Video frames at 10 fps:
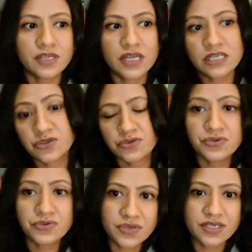the next 2
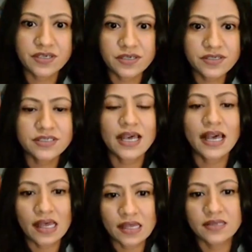to 3 years,
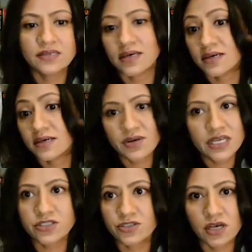and a
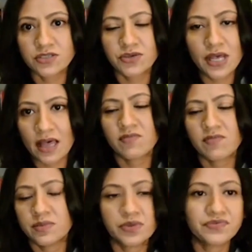great stock to have
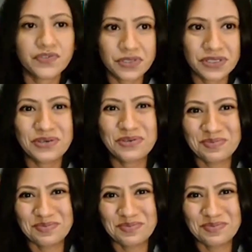in the portfolio.